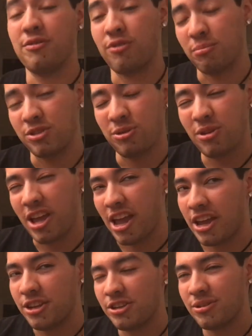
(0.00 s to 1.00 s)
From 2 to
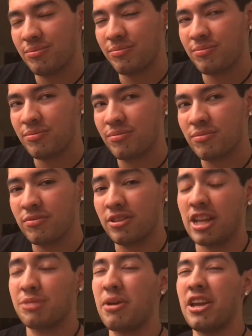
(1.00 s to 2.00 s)
8,
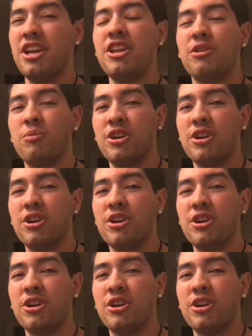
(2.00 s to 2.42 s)
that's my eating